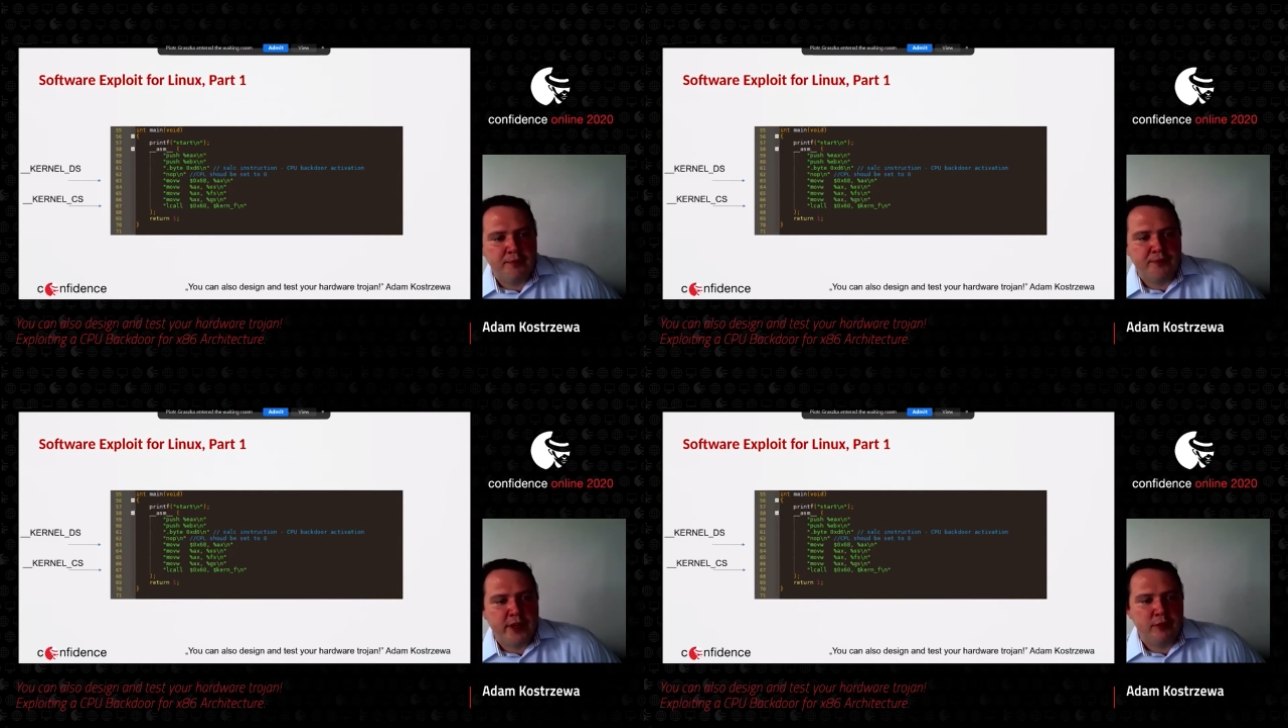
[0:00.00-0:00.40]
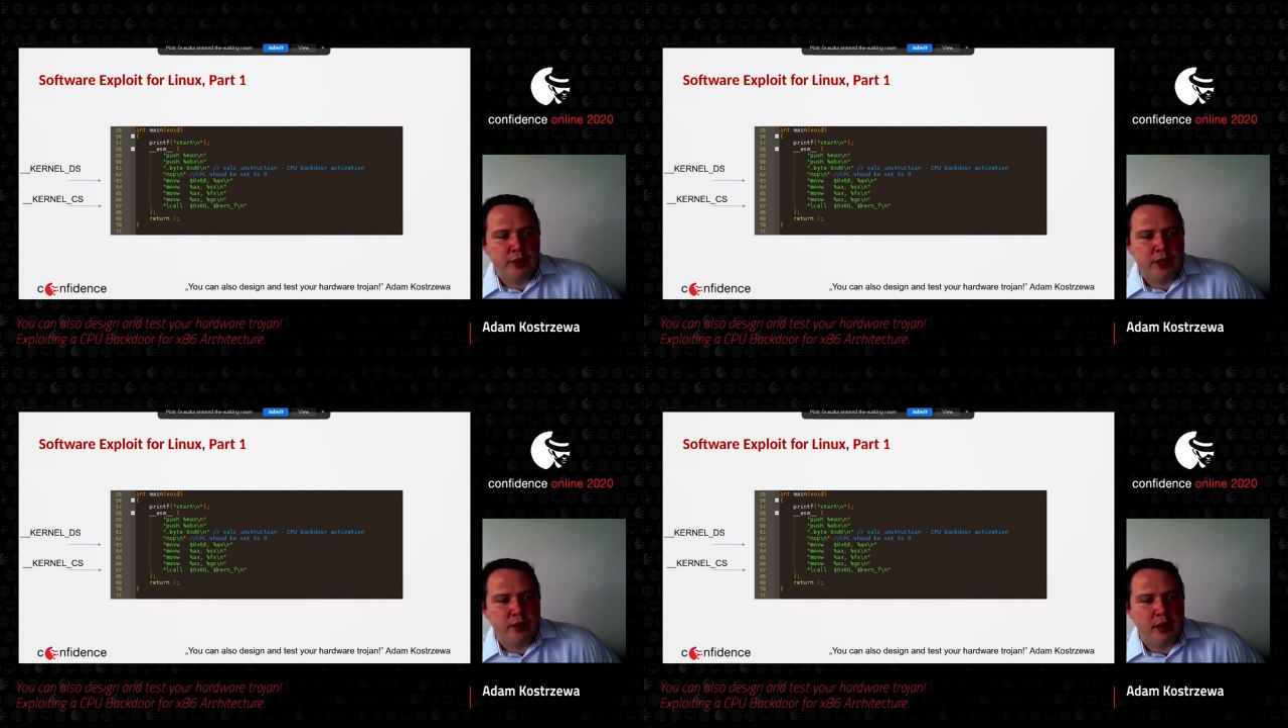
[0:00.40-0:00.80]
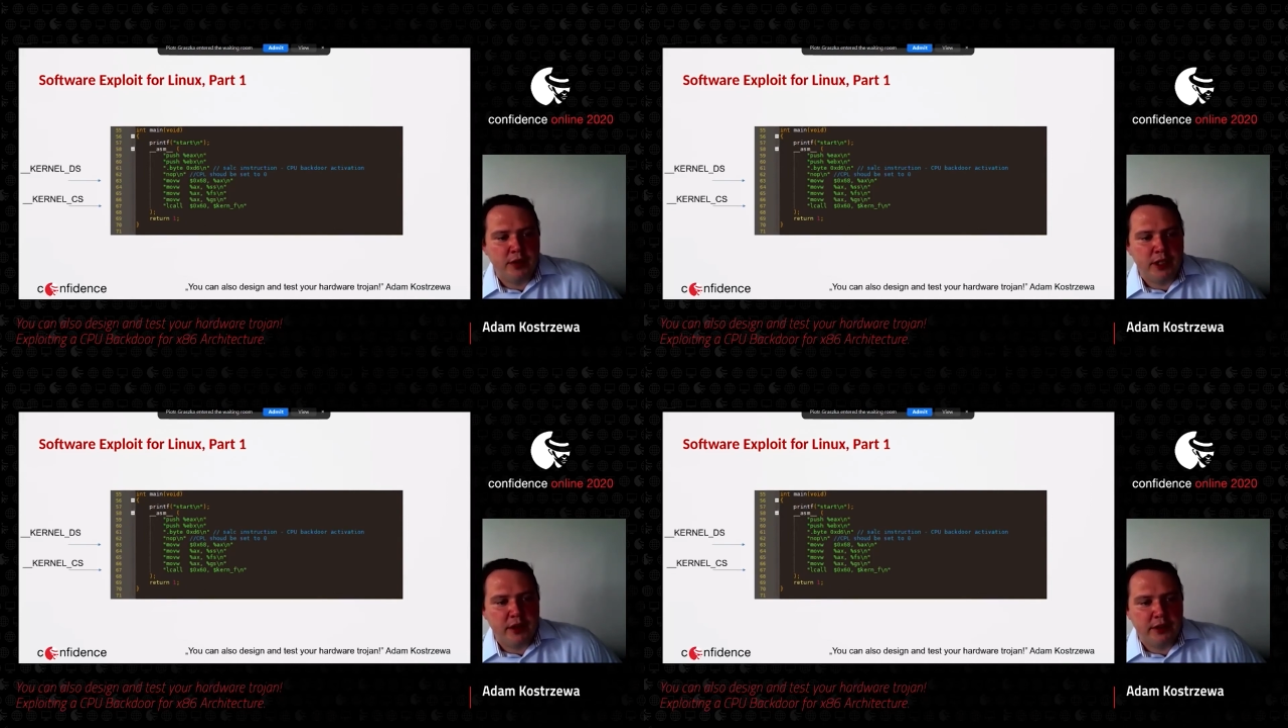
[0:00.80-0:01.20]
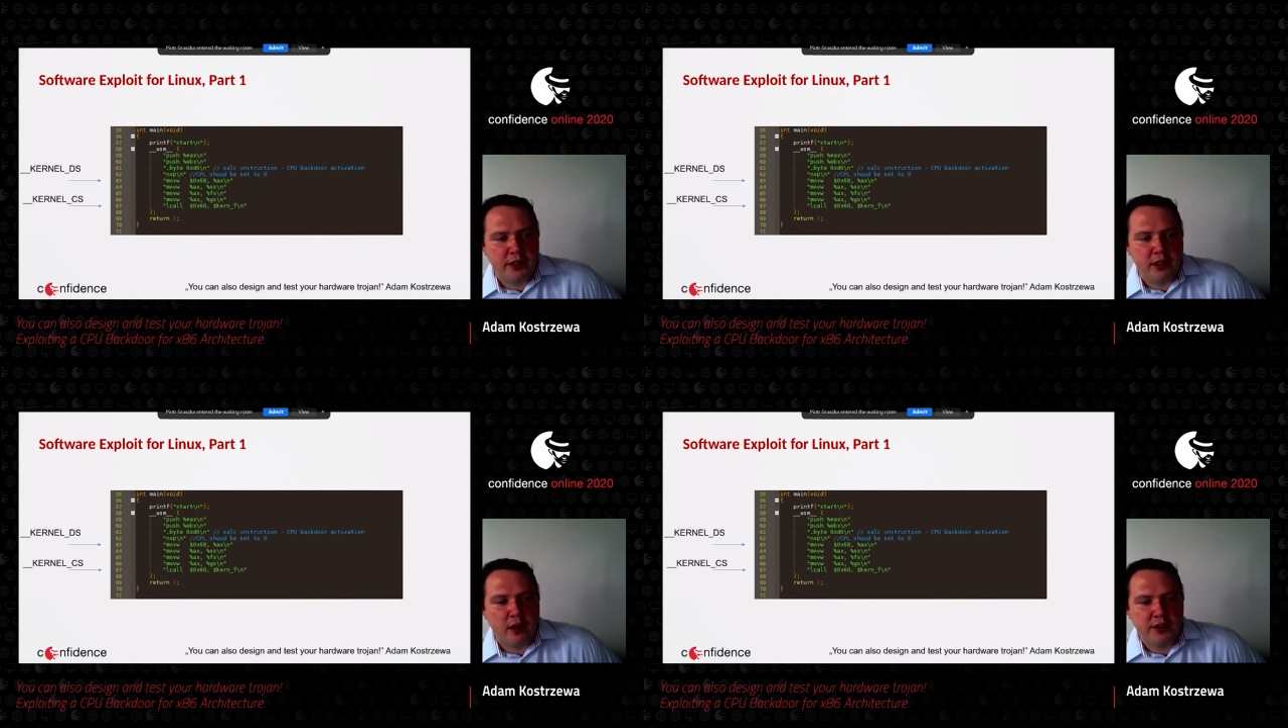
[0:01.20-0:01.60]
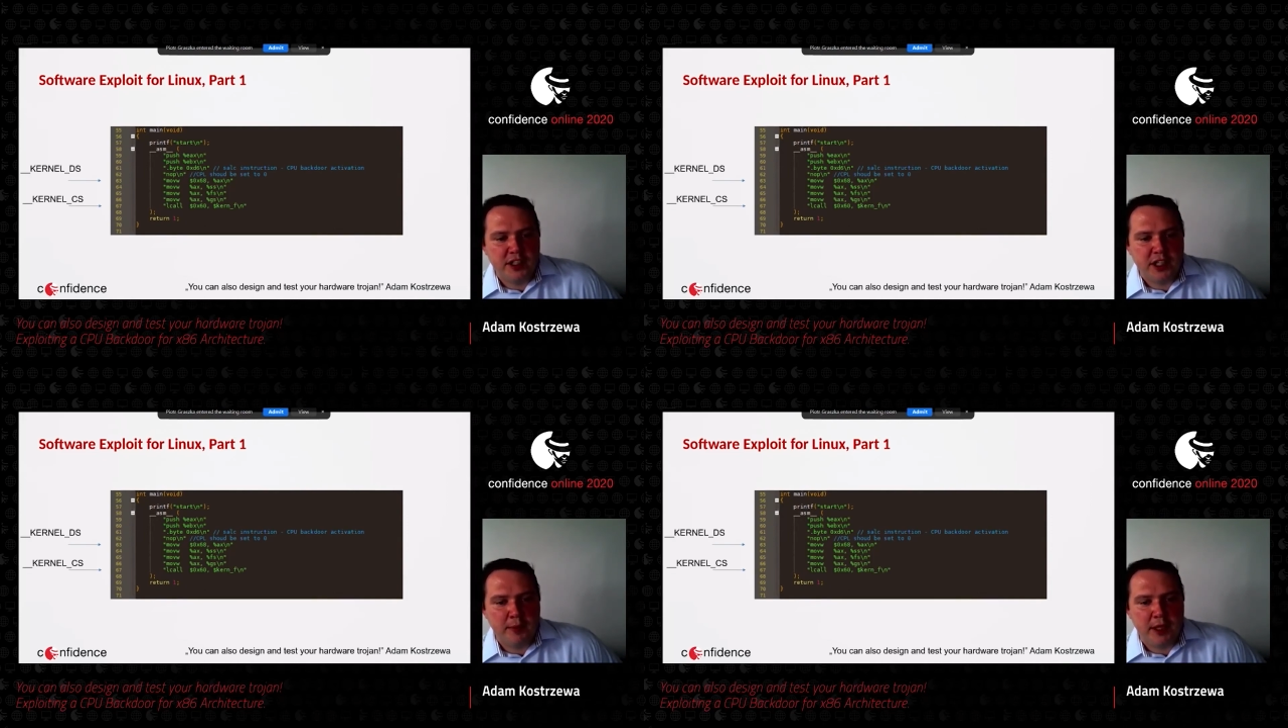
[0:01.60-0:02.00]
Then we are loading kernel code
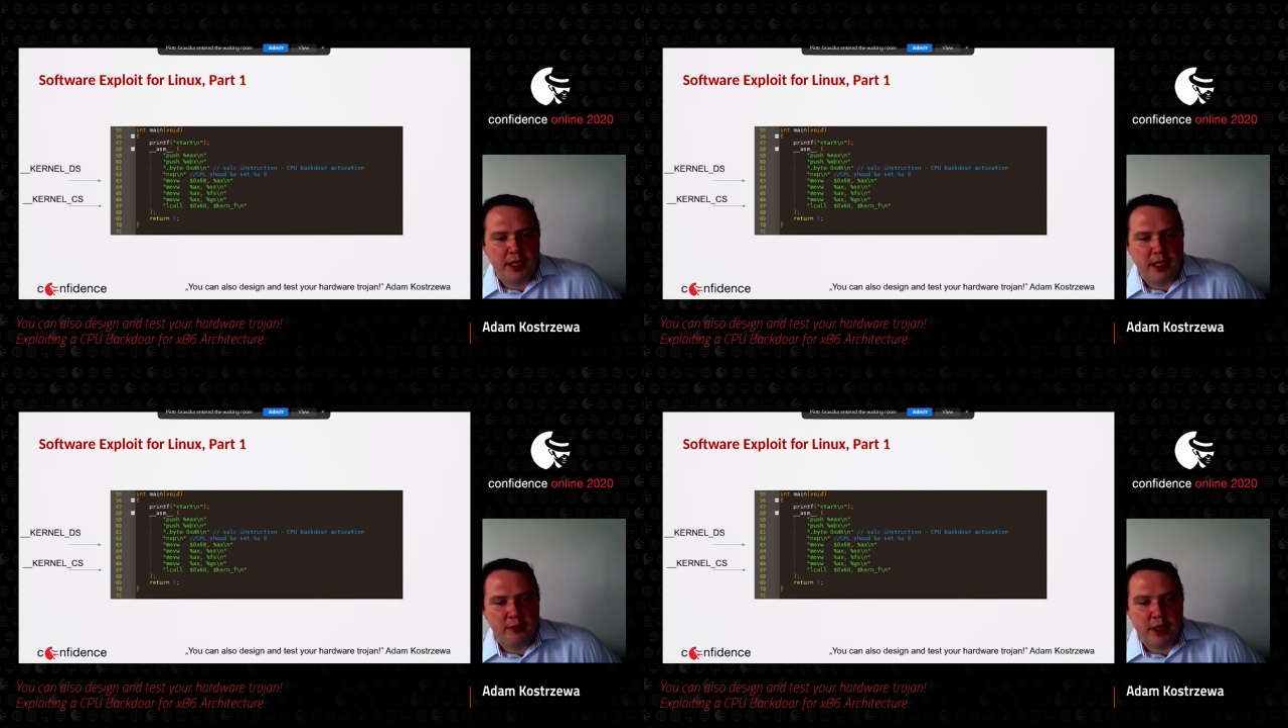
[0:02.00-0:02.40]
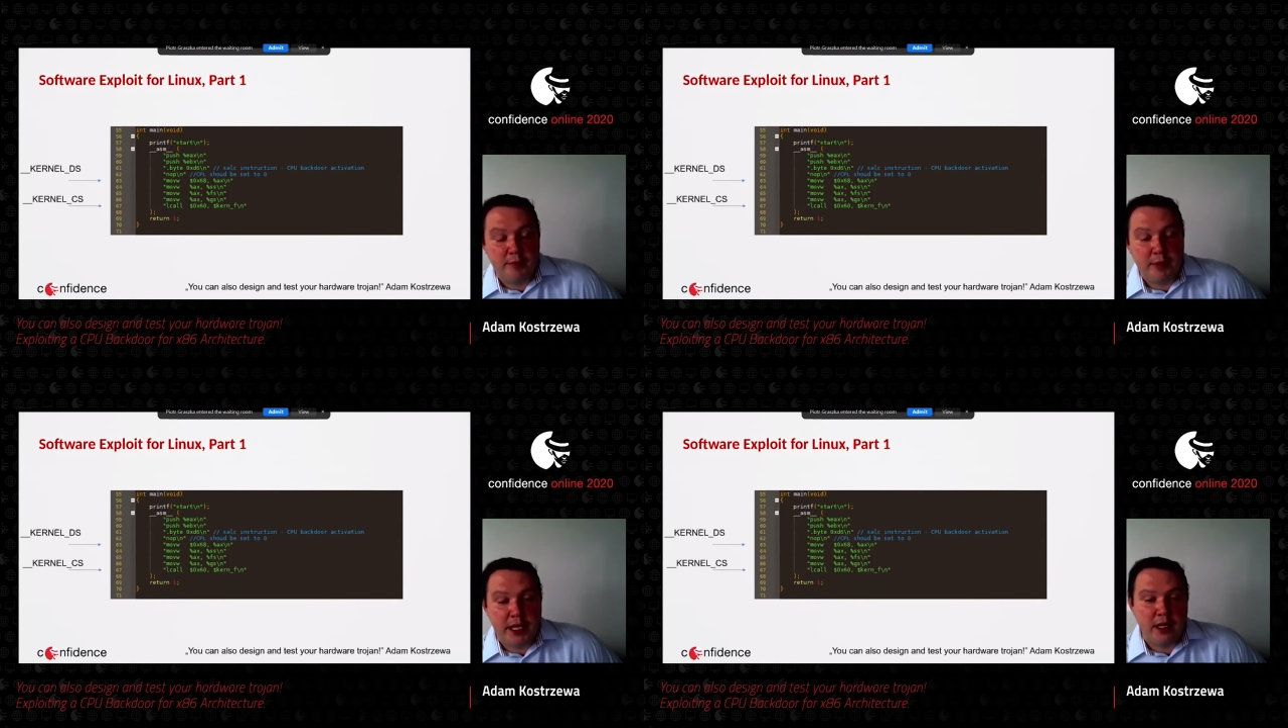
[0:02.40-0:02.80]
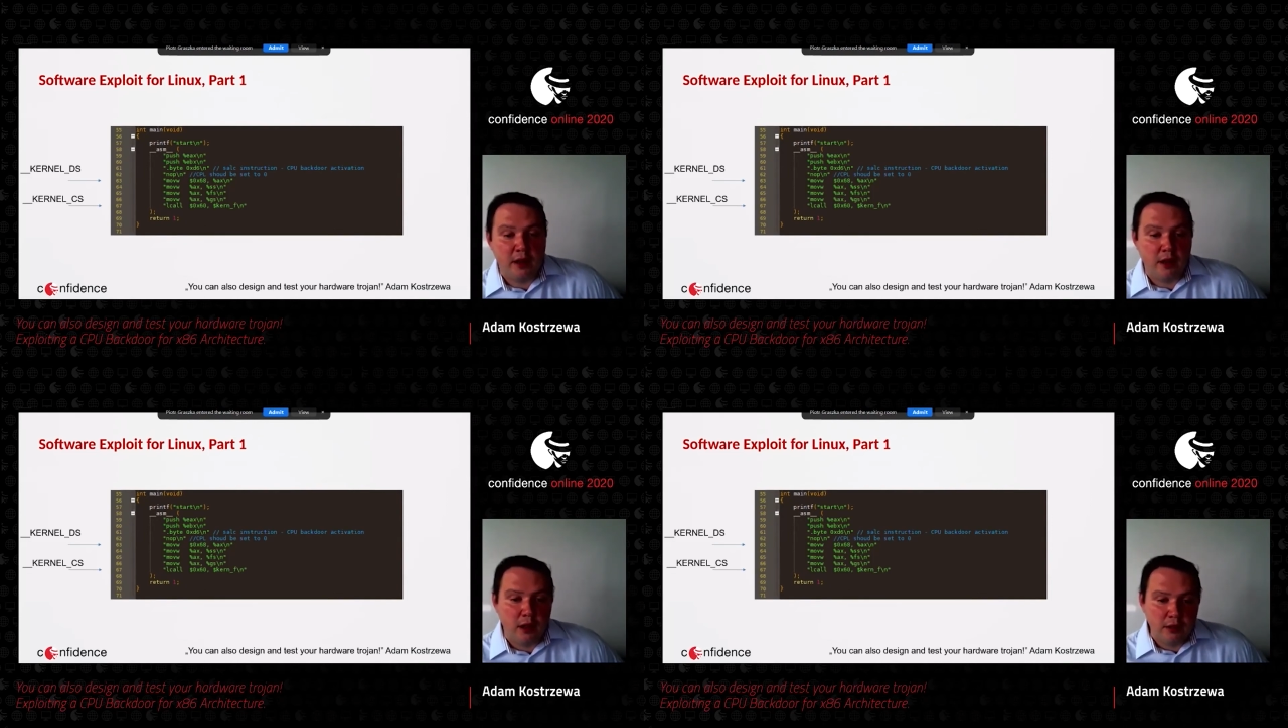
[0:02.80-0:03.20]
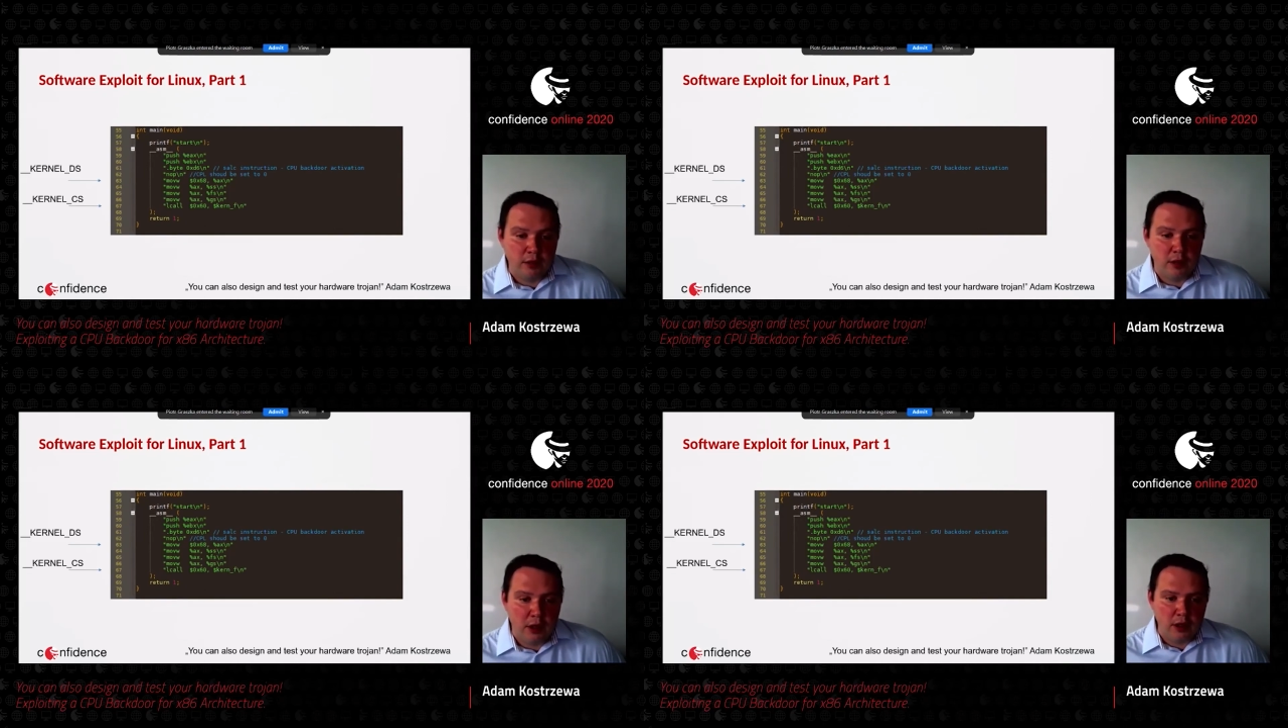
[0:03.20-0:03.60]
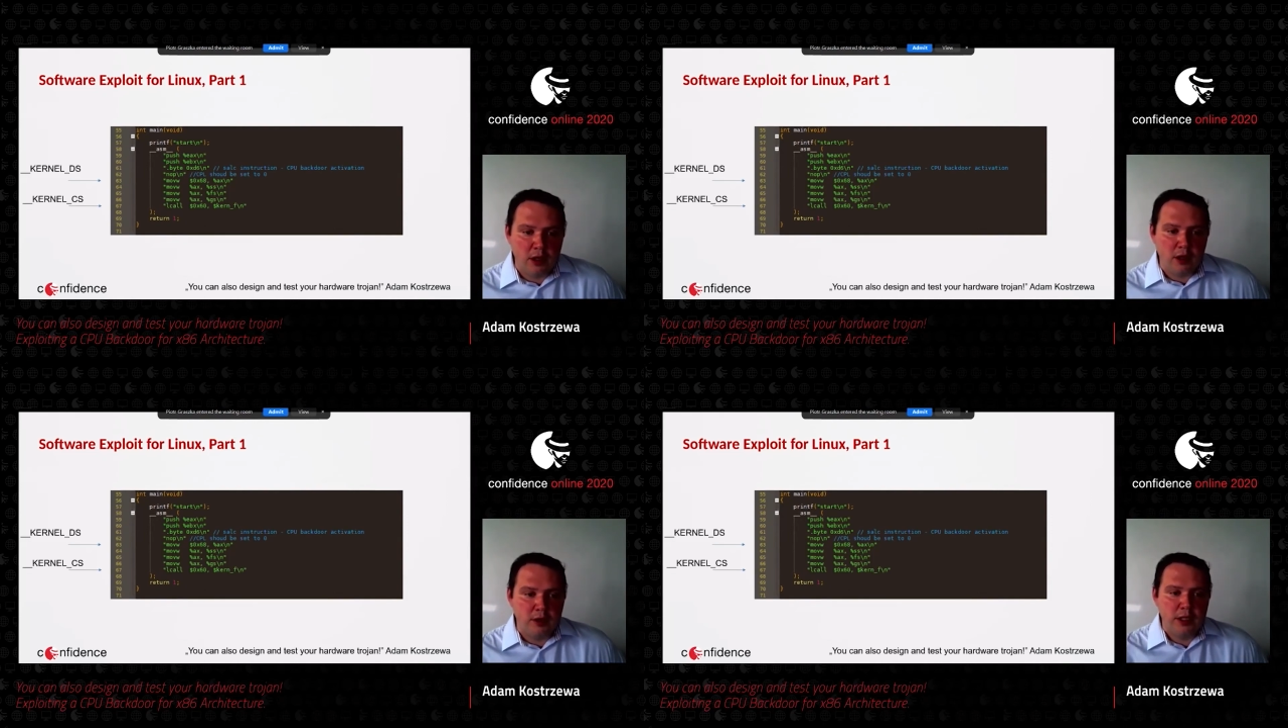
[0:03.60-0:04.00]
segment, and we are making long
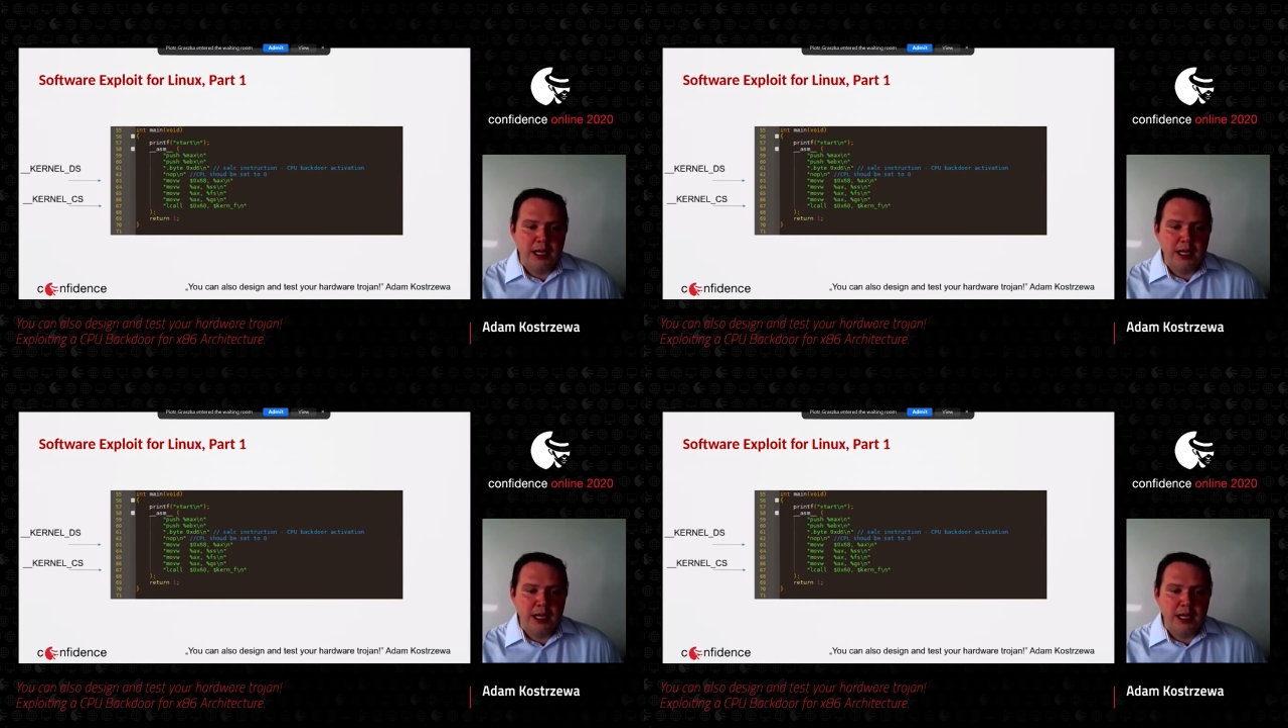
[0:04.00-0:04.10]
code